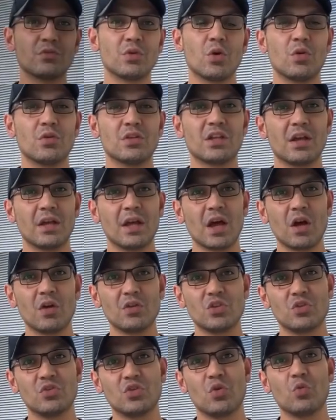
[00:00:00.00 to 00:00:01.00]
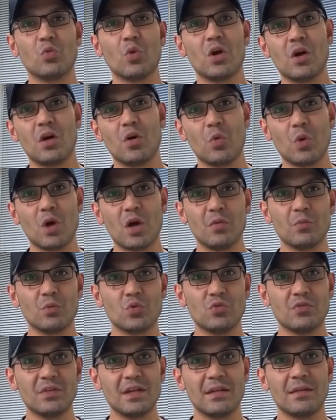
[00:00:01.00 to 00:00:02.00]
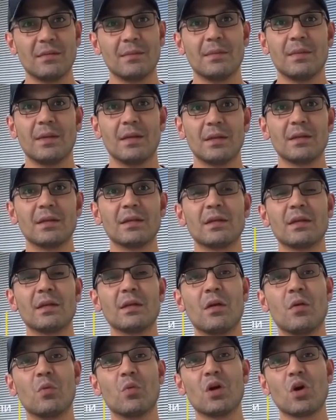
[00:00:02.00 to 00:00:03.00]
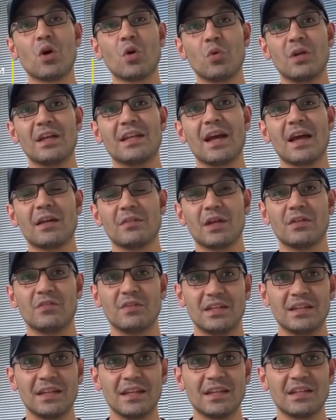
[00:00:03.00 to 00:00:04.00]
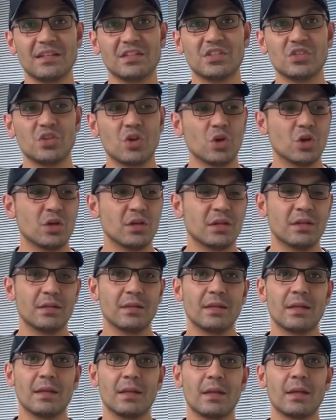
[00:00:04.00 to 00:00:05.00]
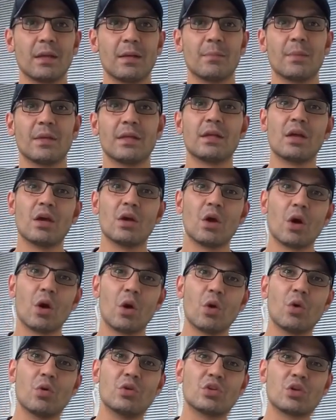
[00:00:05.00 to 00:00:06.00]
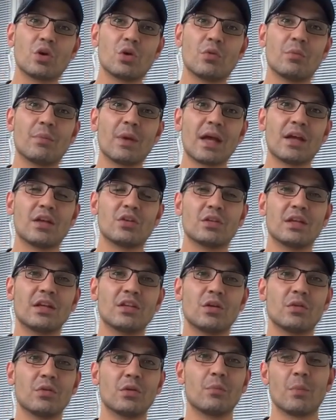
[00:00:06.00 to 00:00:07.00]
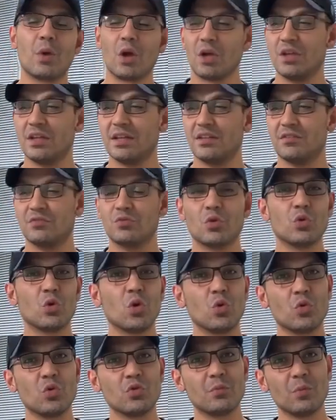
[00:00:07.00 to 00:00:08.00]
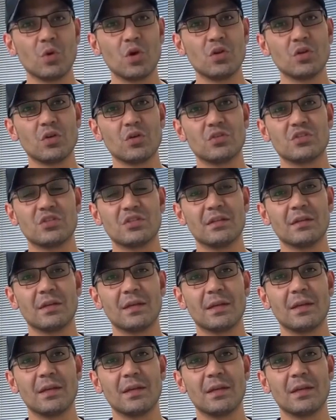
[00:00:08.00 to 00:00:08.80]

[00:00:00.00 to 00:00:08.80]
Phones allow you to work while moving. We always have everything in stock, but there are also batteries on the market for old models,